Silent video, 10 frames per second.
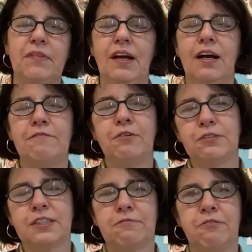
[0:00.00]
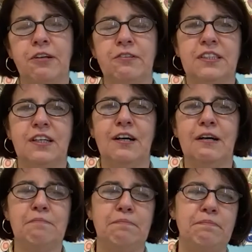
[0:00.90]
I've also for a long
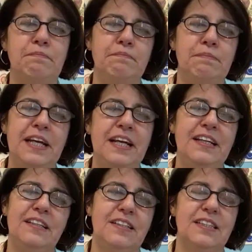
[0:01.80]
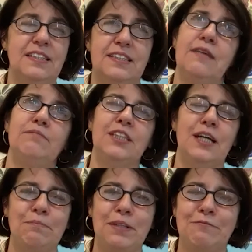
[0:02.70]
time been the STEM
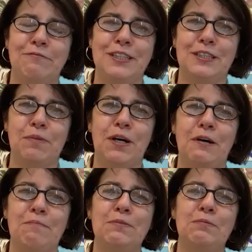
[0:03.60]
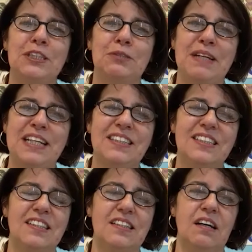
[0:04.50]
champion for the department, which
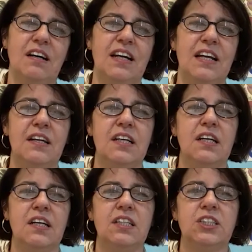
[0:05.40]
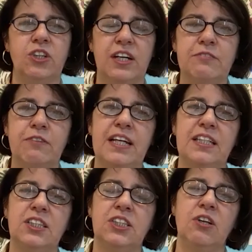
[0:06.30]
means that I try and
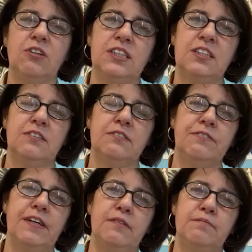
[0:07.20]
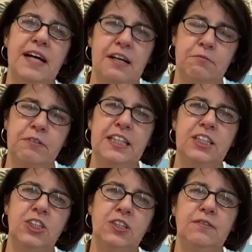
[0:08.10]
arrange lots of
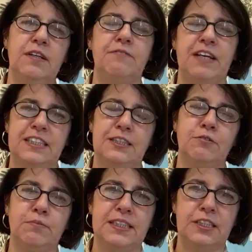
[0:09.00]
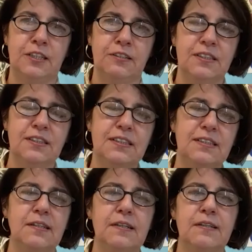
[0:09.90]
outreach events for my students.